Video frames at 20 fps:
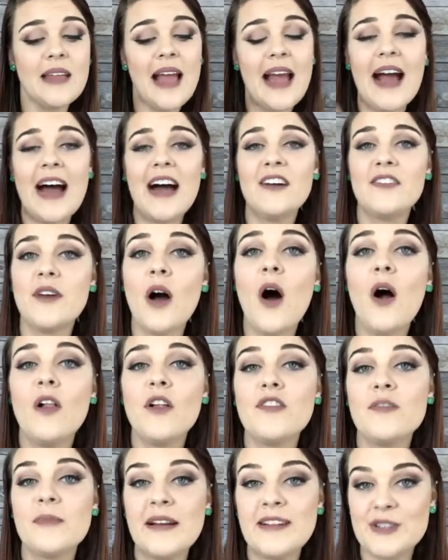have
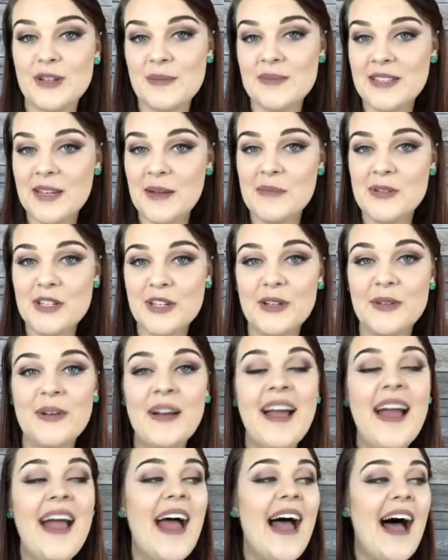all of my dreams come true.
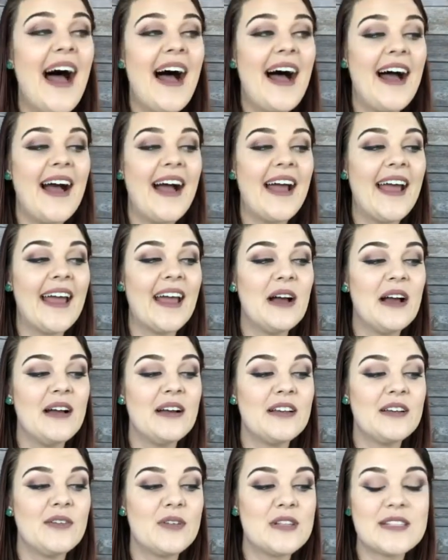I
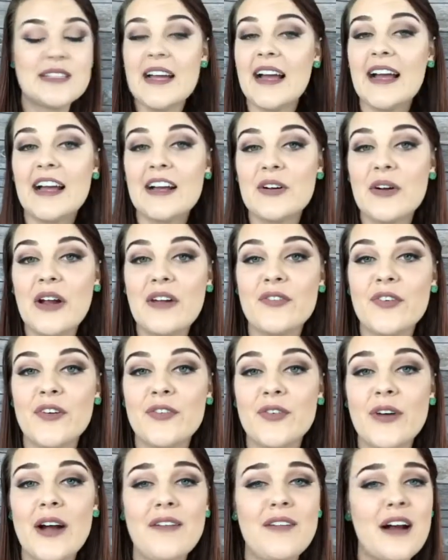was stuck at green for
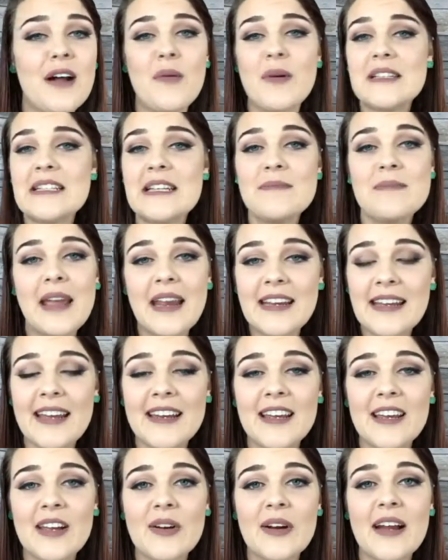forever. I wasn't
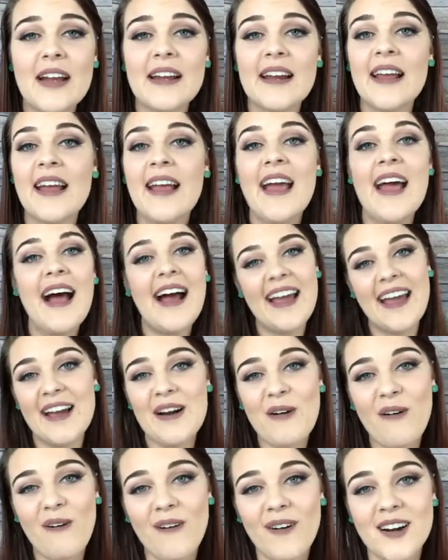maintaining green. I
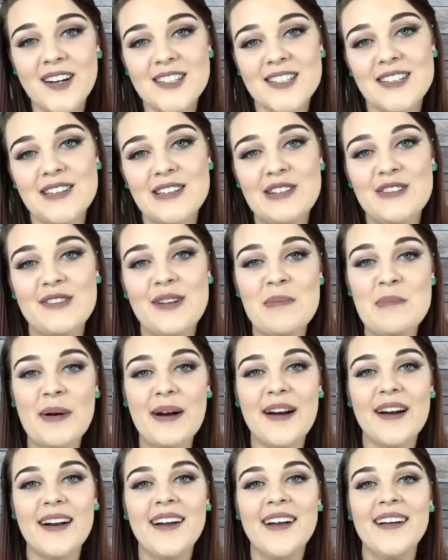hit orange in
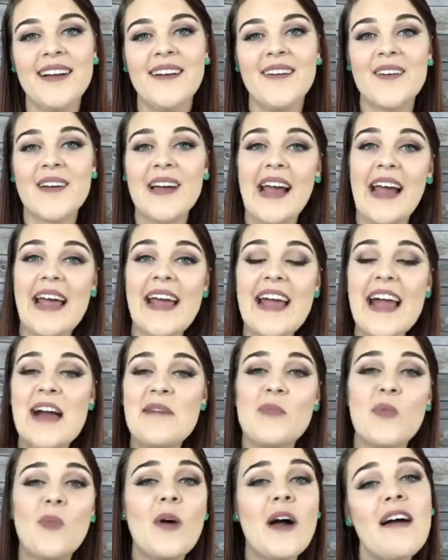November. Okay,
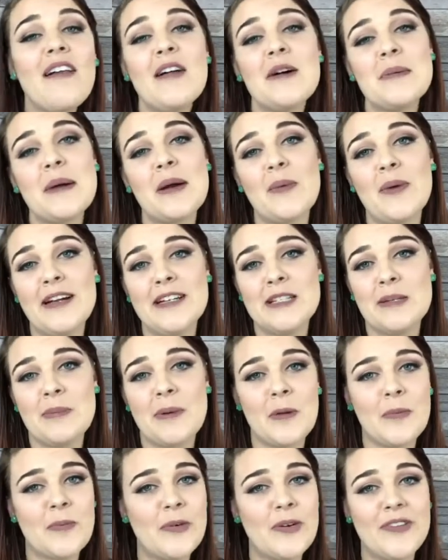I'm well on my way to
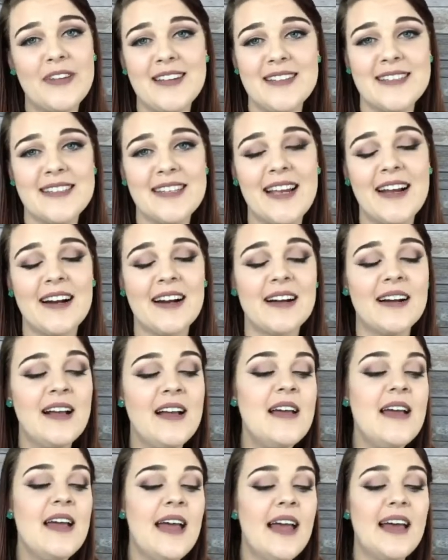purple this year.
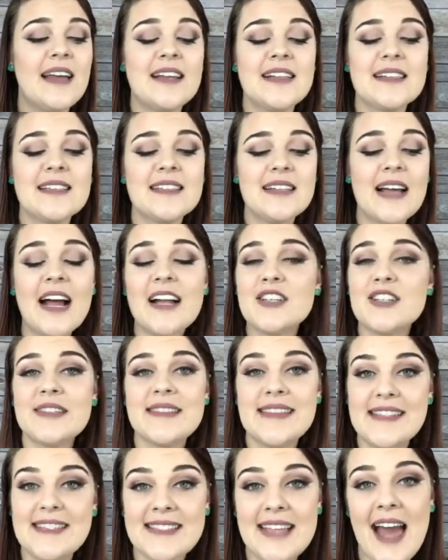And it's not
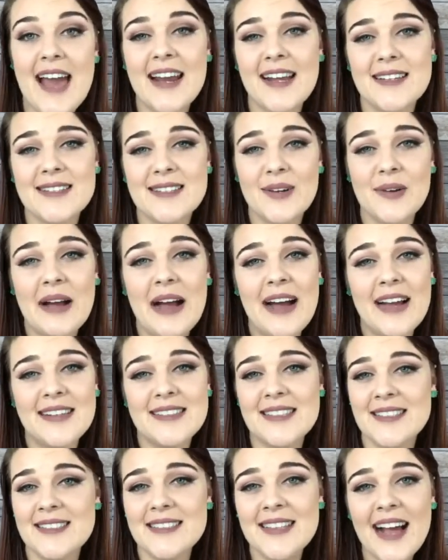just a status, you
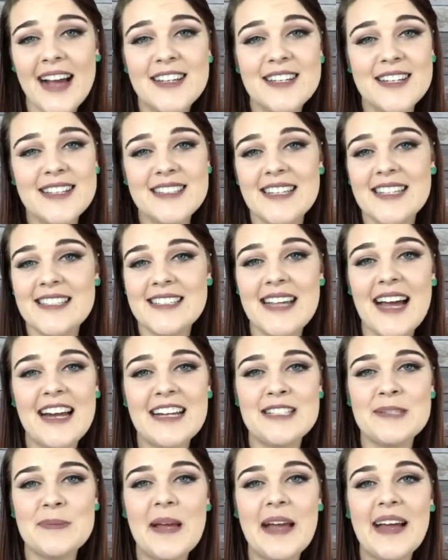guys. It's not just a
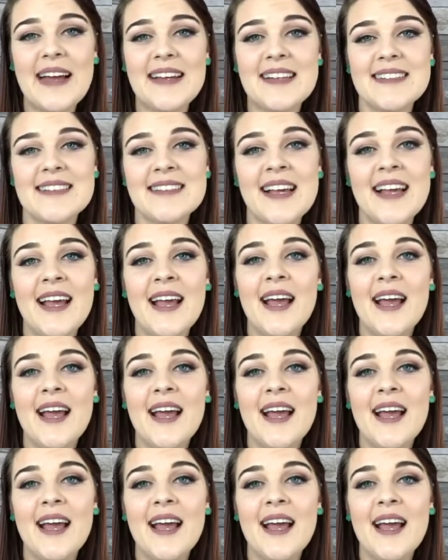status, because